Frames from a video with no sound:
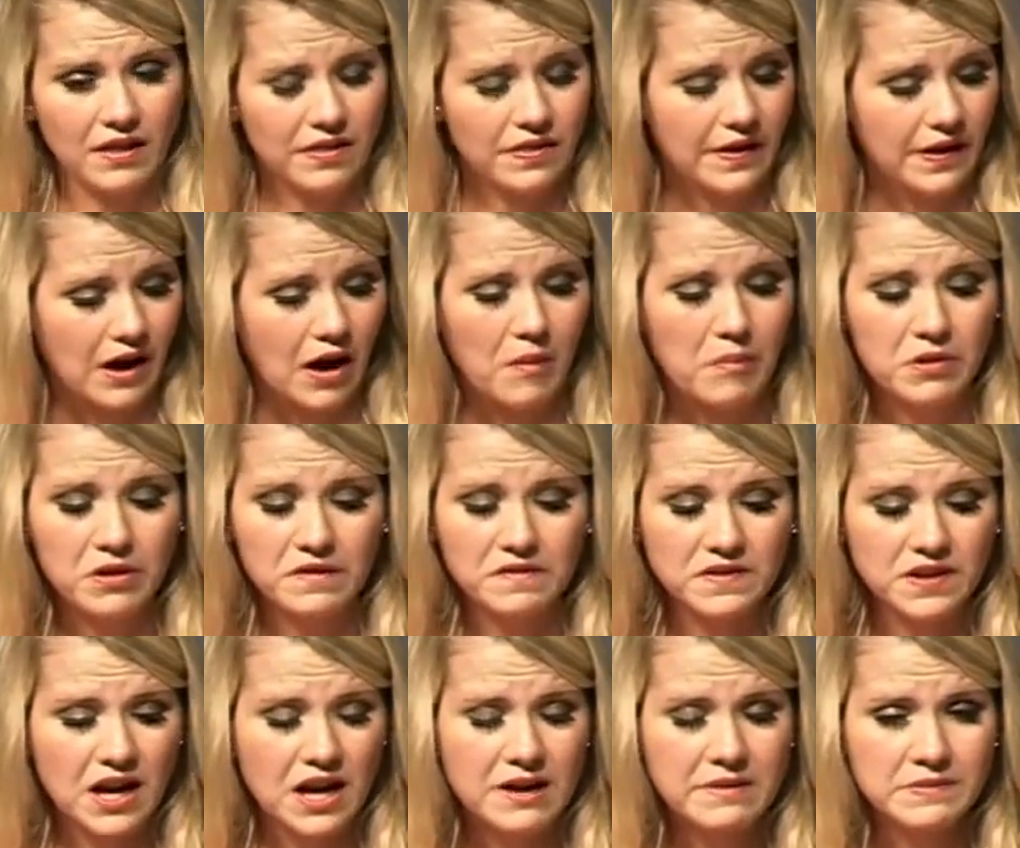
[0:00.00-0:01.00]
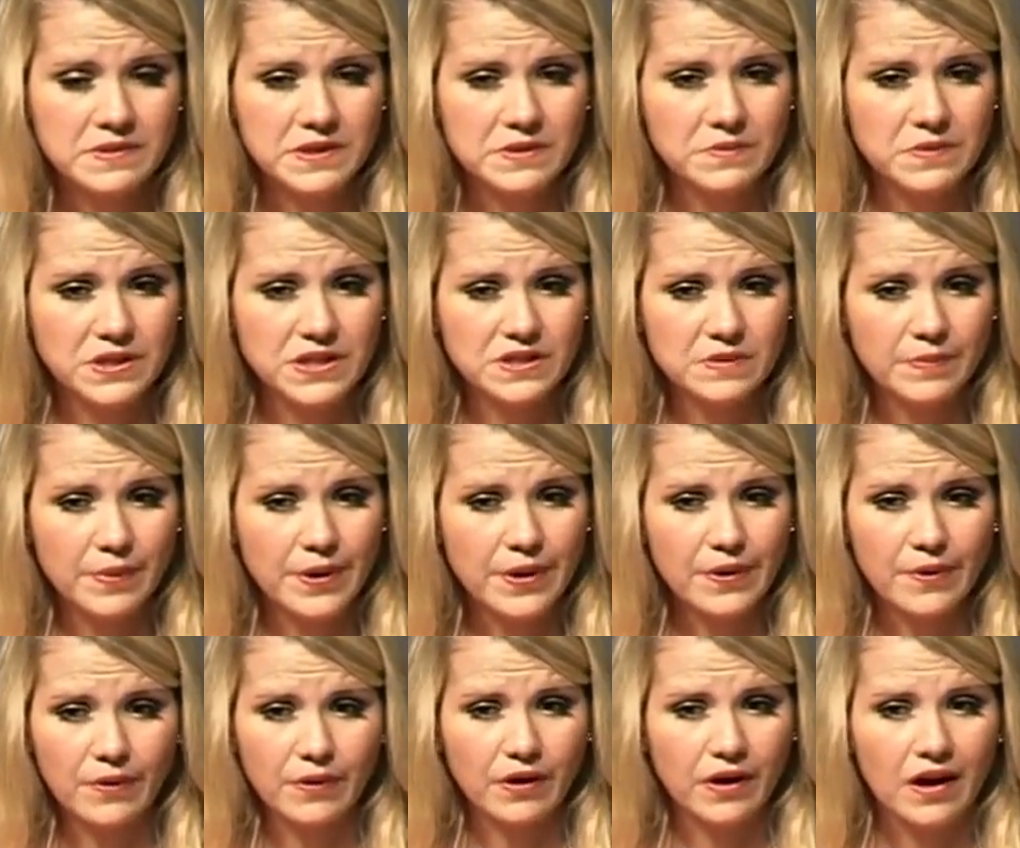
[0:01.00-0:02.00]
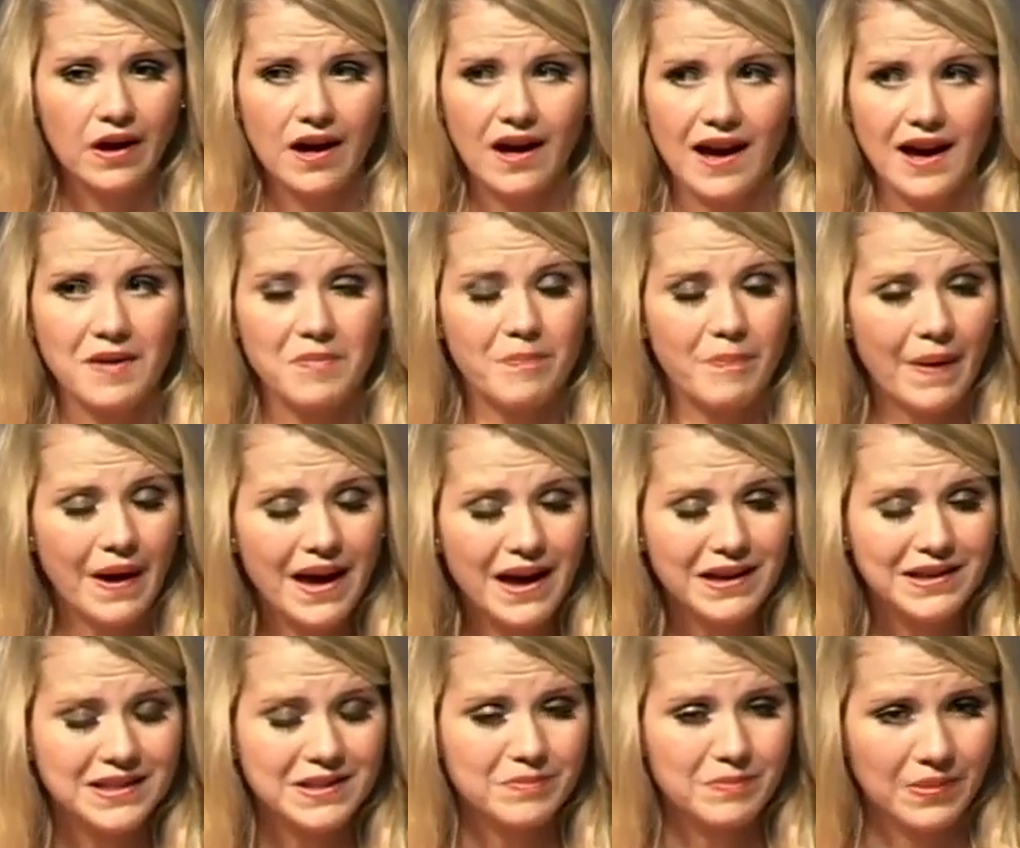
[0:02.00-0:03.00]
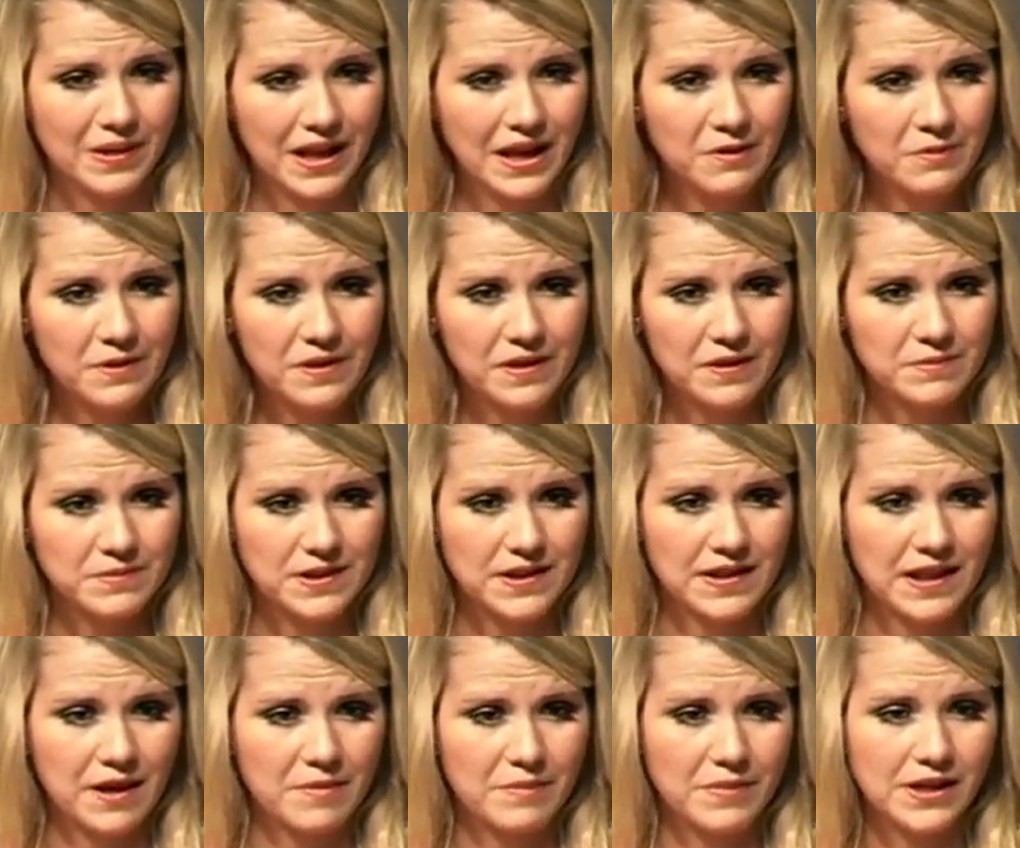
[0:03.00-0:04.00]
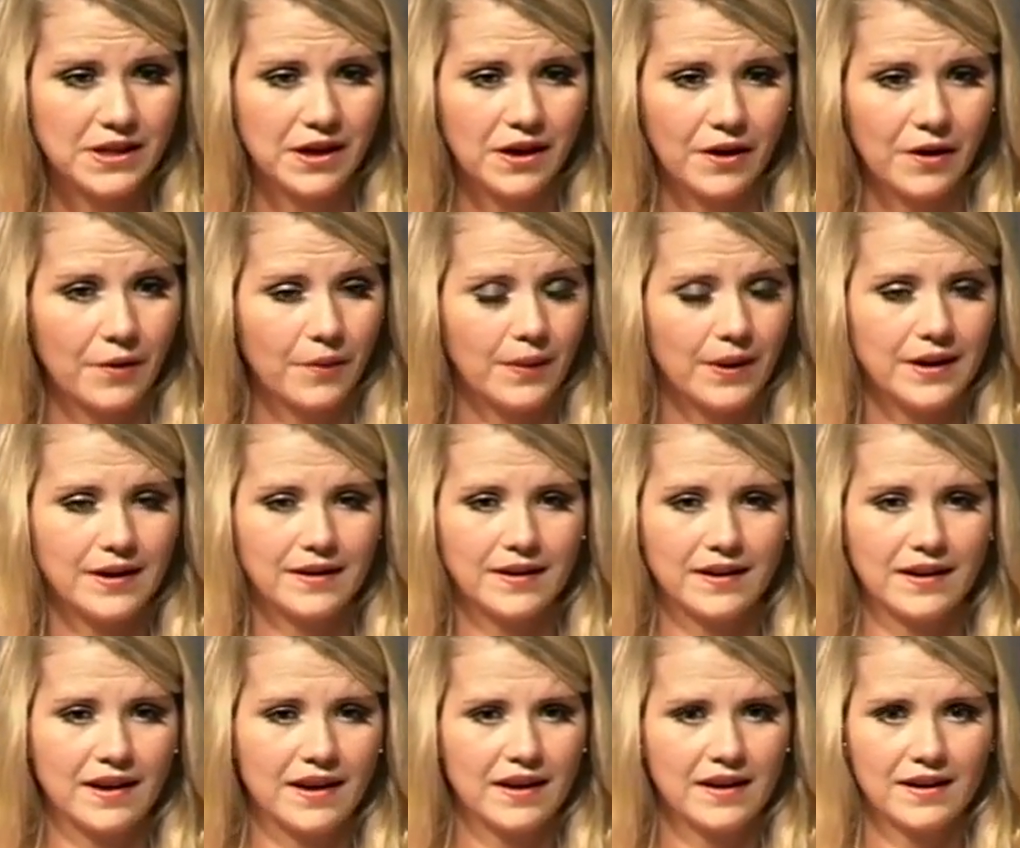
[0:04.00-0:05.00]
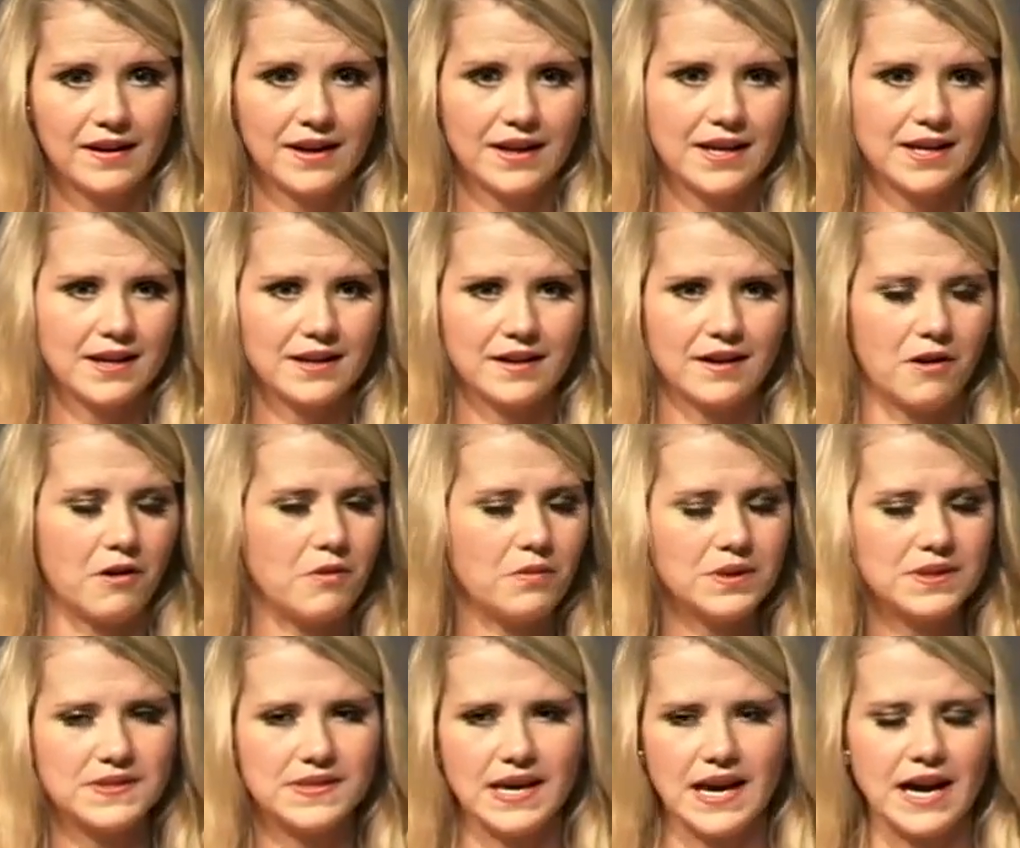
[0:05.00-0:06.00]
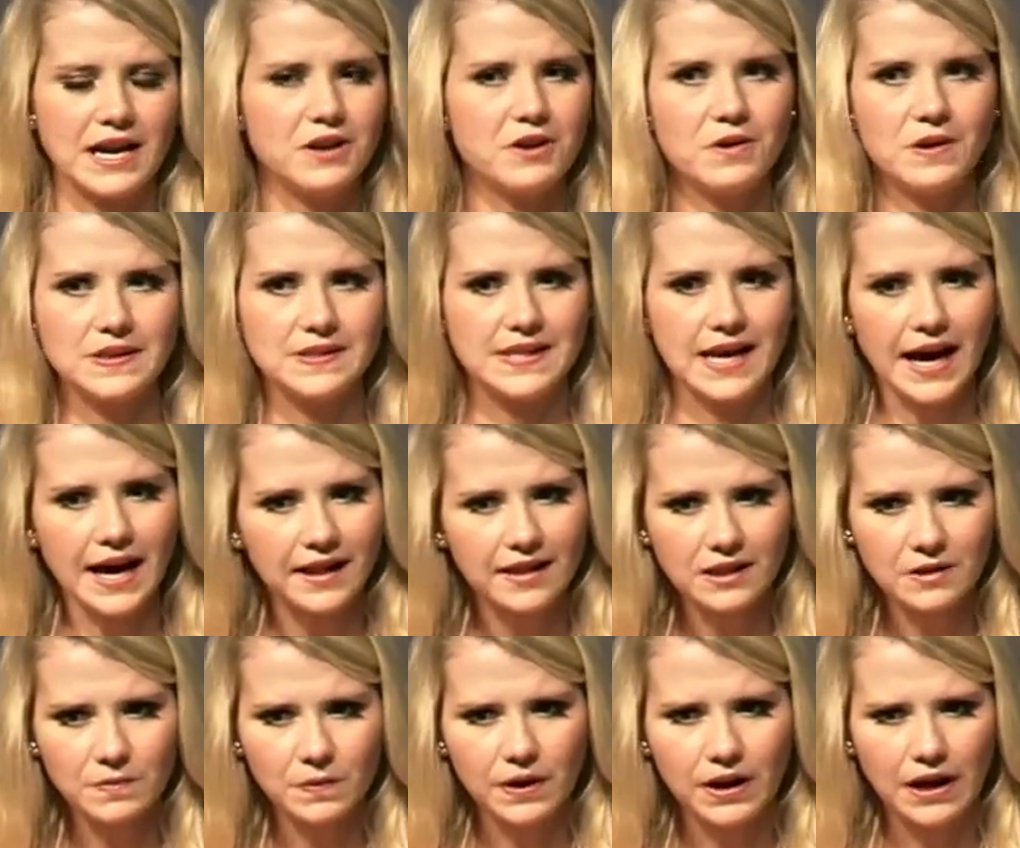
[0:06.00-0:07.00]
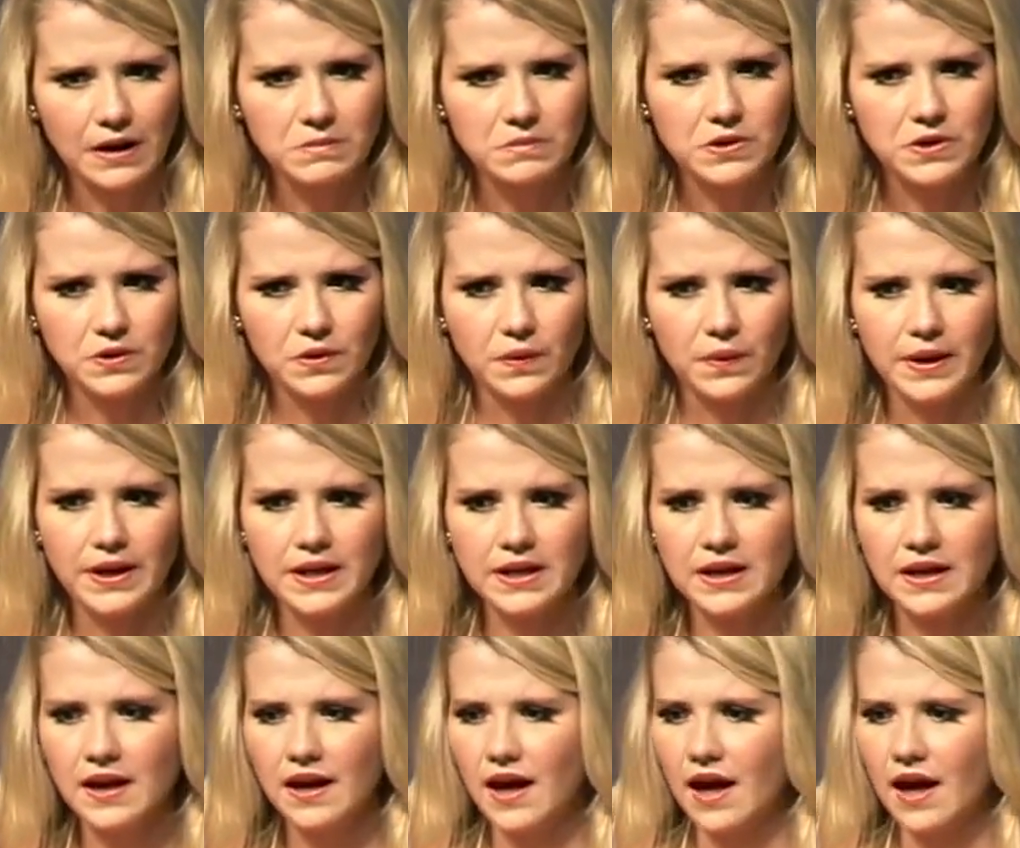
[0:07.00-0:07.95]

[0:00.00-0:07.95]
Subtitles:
the couple of times that we spoke, I begged and pled with him to let me go. And he'd always say, I know exactly what I'm doing.